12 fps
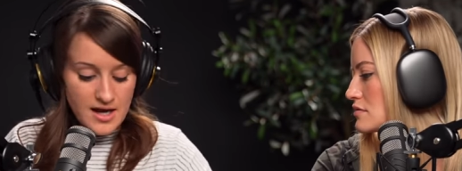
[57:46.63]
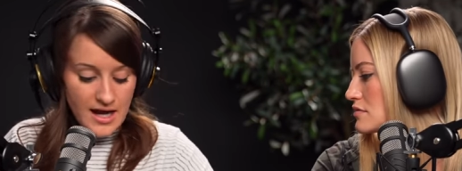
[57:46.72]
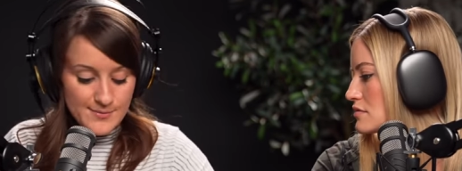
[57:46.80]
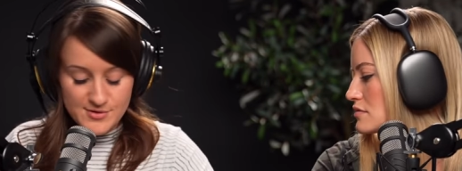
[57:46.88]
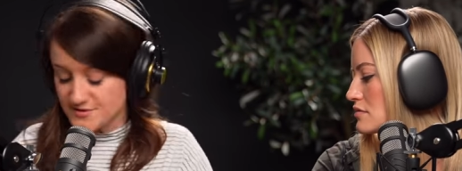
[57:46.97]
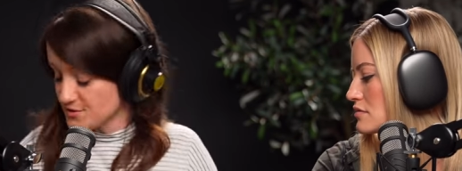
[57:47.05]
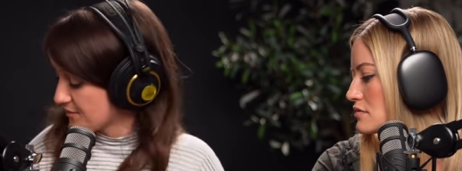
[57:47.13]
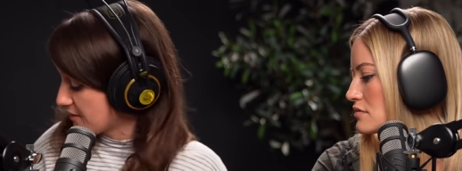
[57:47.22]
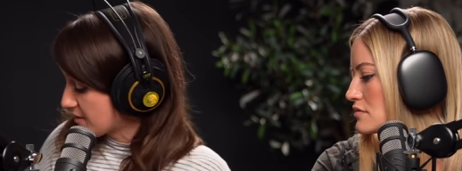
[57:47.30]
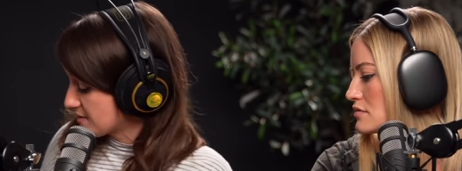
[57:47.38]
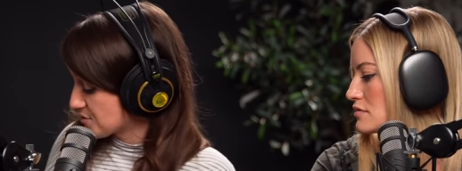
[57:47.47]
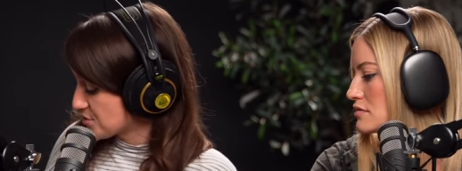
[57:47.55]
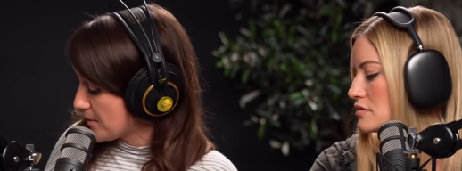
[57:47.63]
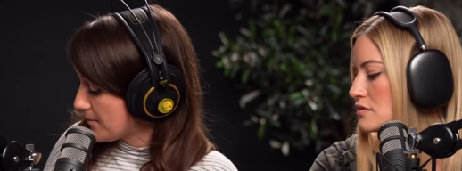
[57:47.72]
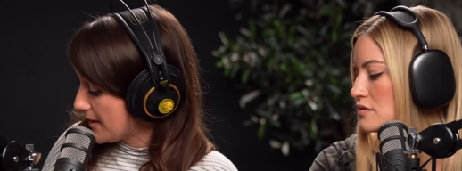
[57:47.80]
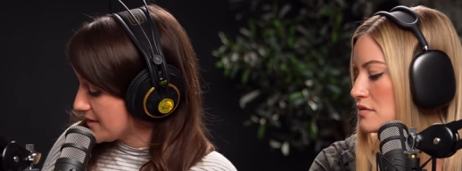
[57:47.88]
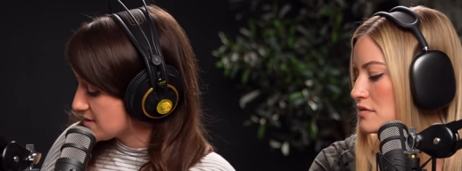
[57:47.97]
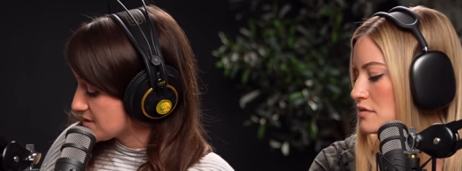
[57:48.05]
Speaker 1: I'm
Speaker 2: also very concerned about
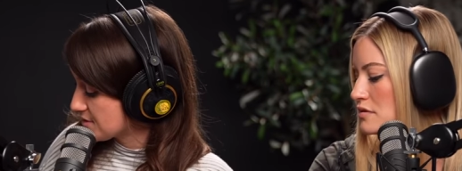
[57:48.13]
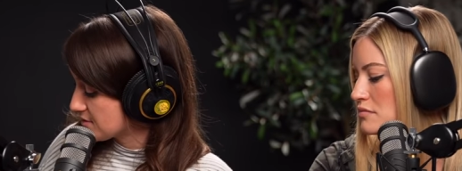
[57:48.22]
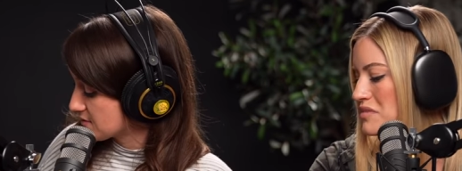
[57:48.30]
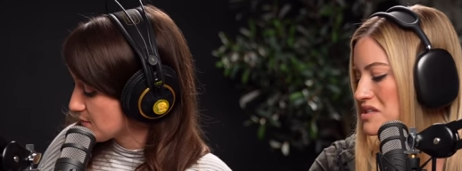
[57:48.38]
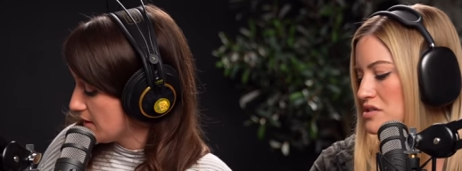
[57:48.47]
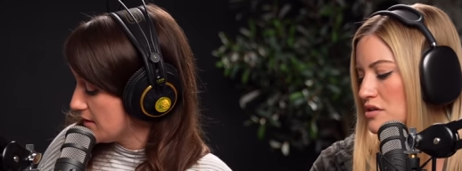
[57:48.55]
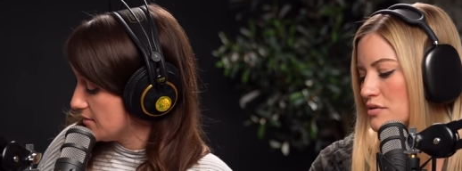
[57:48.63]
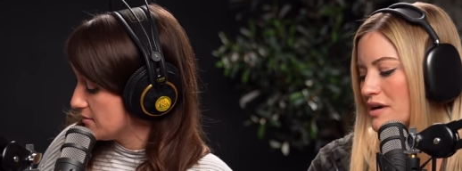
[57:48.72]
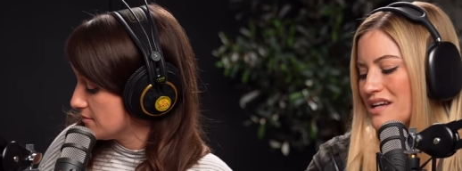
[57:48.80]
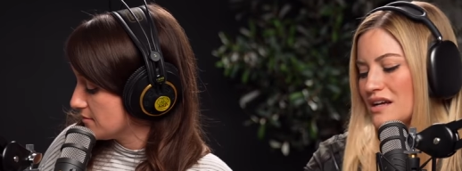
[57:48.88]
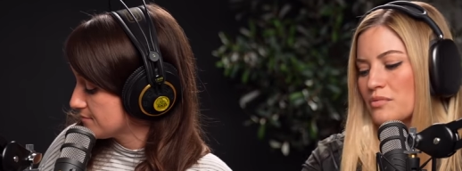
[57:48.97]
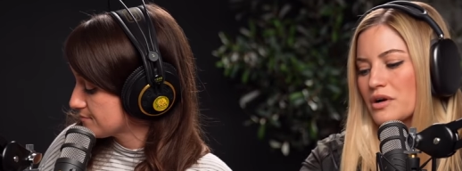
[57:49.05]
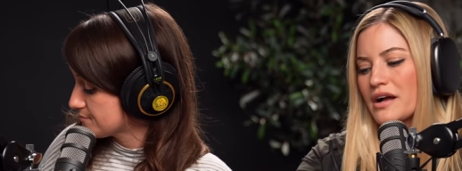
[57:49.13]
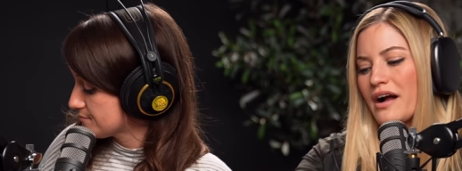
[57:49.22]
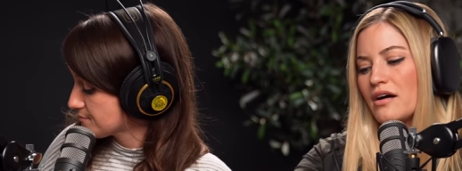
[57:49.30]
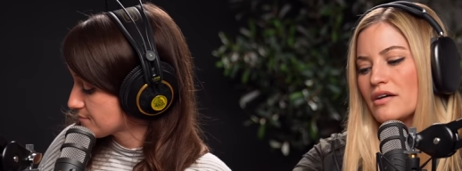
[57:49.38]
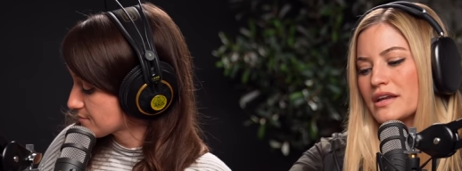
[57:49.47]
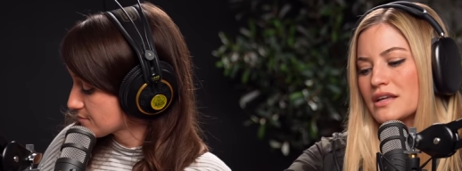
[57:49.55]
my
Speaker 1: dinner as Me well. Too. I need to work
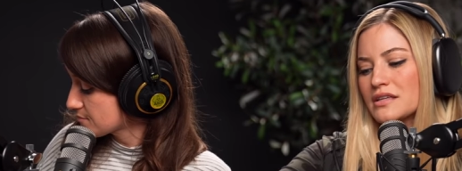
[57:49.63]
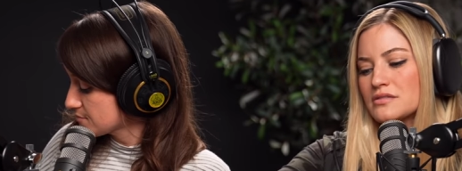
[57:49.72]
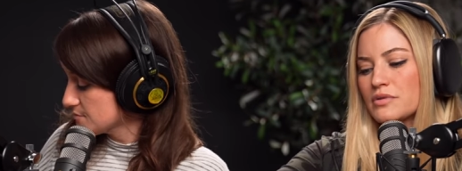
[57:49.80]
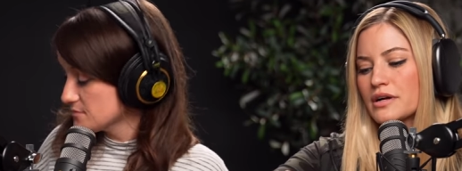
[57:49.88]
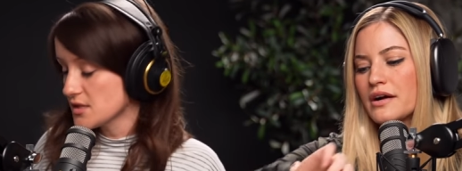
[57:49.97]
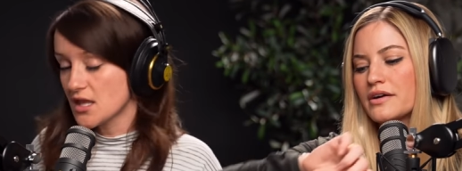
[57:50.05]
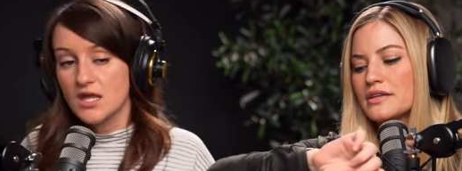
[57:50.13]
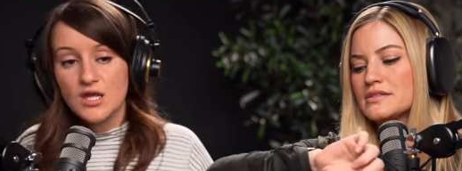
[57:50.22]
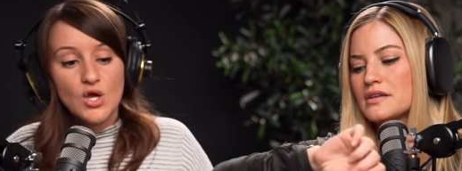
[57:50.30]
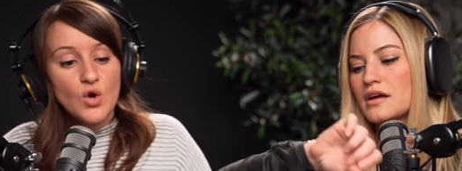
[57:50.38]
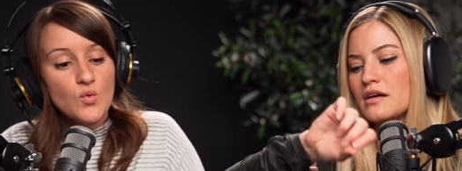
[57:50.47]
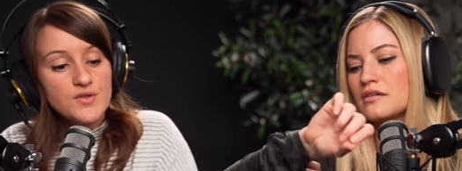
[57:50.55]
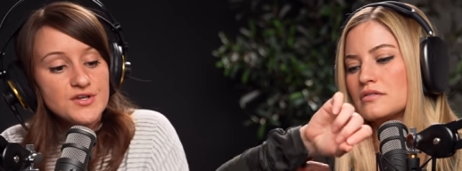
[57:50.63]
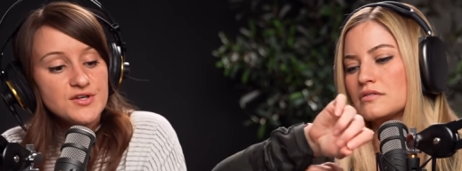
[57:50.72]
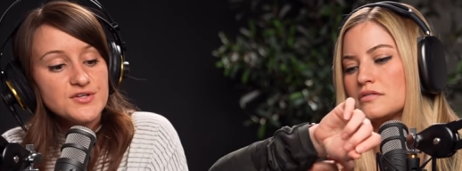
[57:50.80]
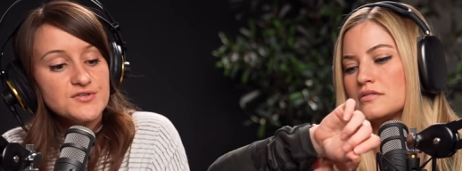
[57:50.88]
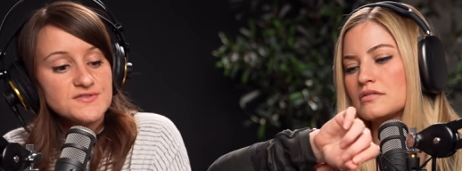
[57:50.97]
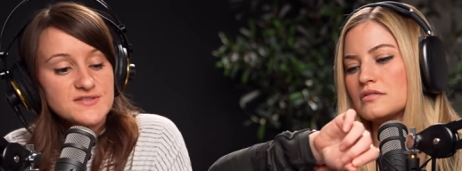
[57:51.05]
out. I didn't get to work out yet today. Well, the
Speaker 2: good
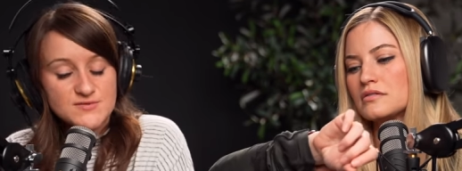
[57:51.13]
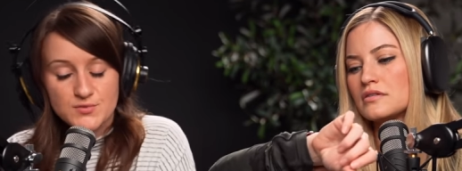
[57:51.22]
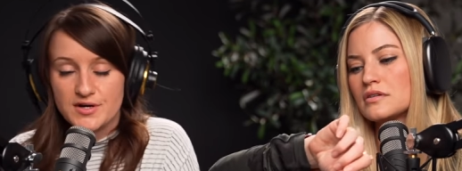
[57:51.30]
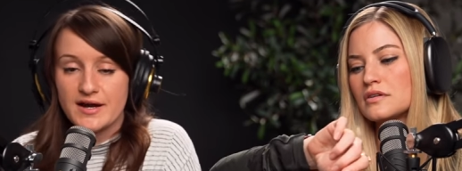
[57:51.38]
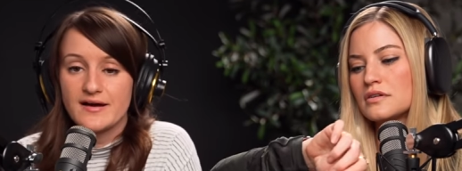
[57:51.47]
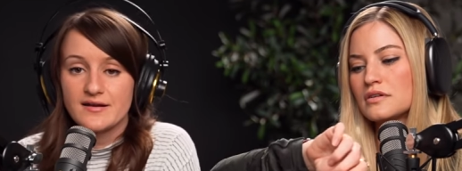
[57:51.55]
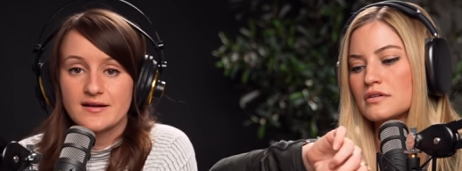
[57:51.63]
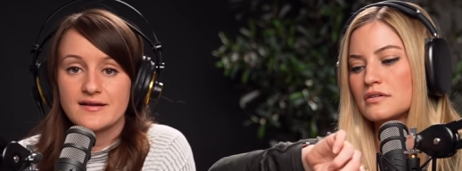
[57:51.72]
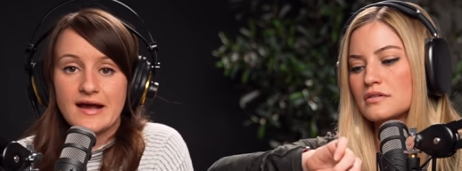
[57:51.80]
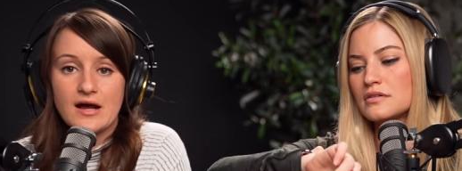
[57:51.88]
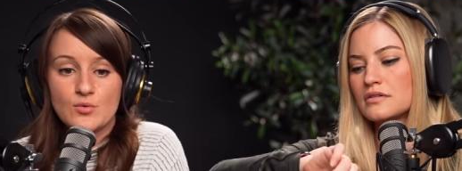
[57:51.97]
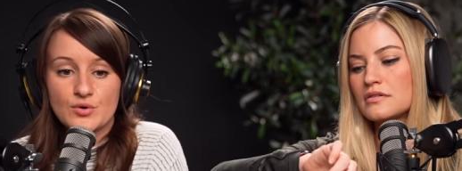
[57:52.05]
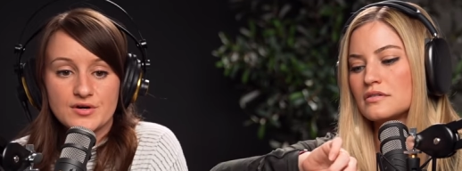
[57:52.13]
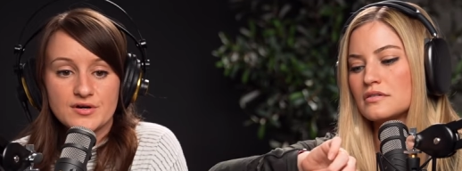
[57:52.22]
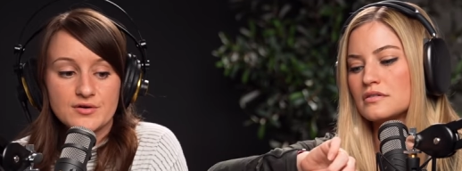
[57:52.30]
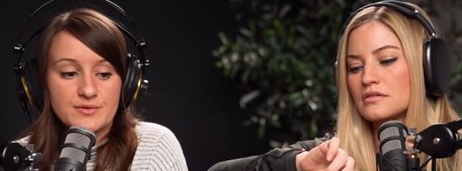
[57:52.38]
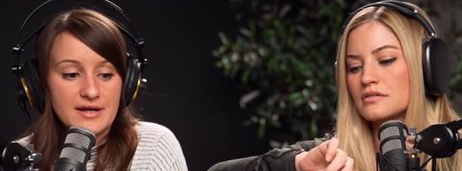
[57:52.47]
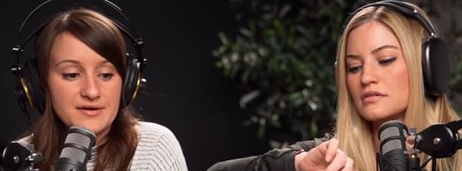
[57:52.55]
news is we're at an hour,
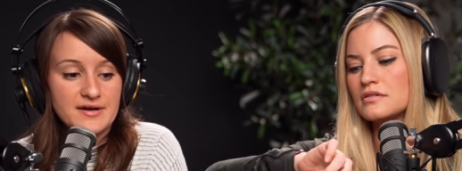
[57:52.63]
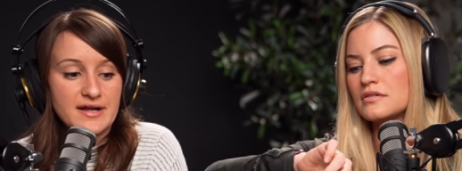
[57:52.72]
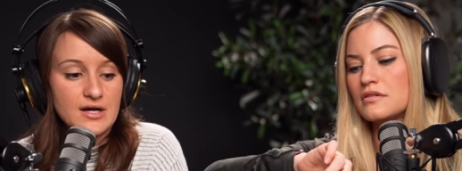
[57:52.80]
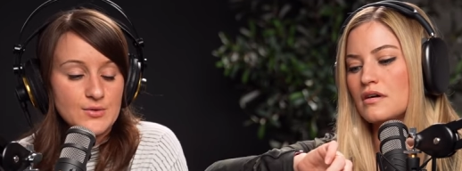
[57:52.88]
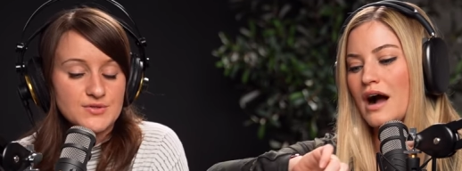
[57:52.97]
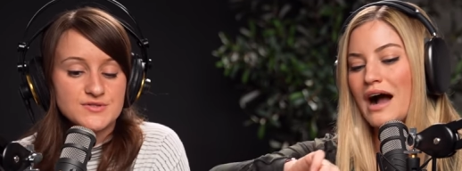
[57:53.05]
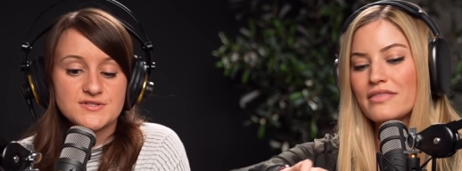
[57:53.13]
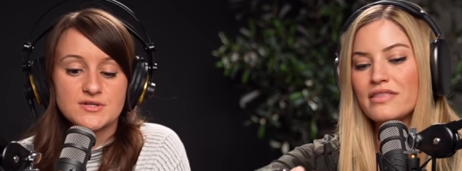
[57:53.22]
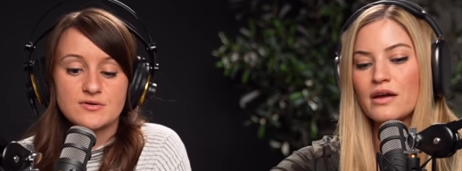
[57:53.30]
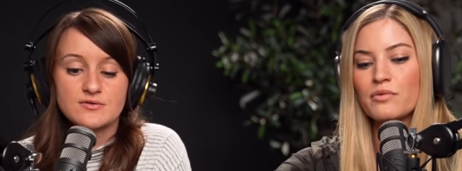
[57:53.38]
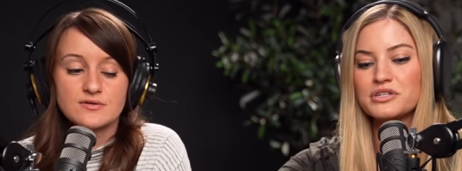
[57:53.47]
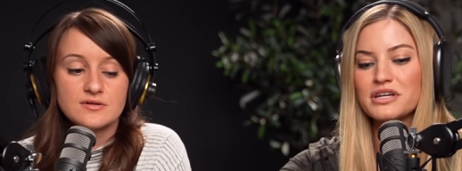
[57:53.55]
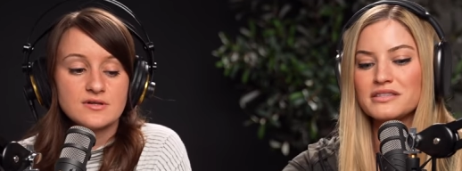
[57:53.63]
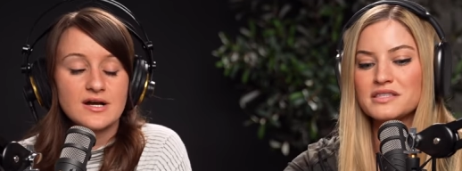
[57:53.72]
around an hour. I so think we're done